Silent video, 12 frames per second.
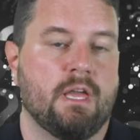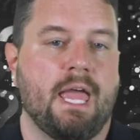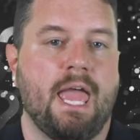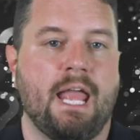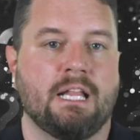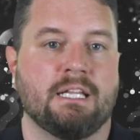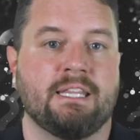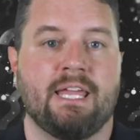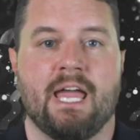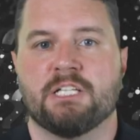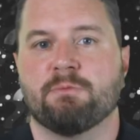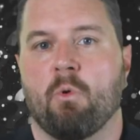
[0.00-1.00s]
and click the
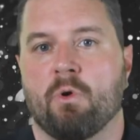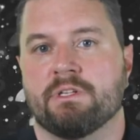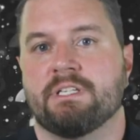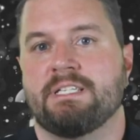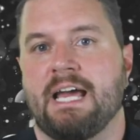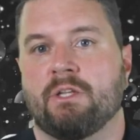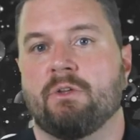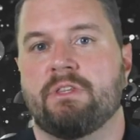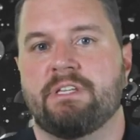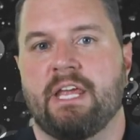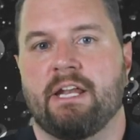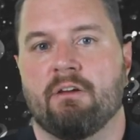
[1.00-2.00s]
Export to download the
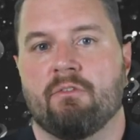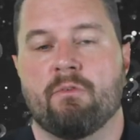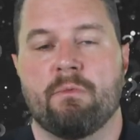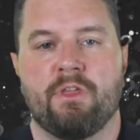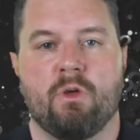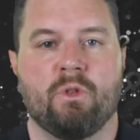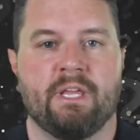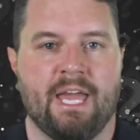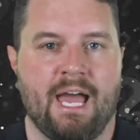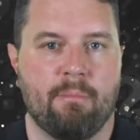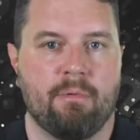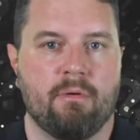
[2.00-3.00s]
data from the YoLink
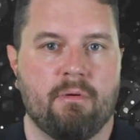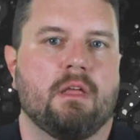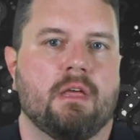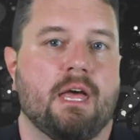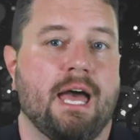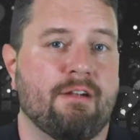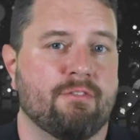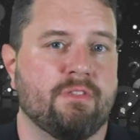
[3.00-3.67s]
app. After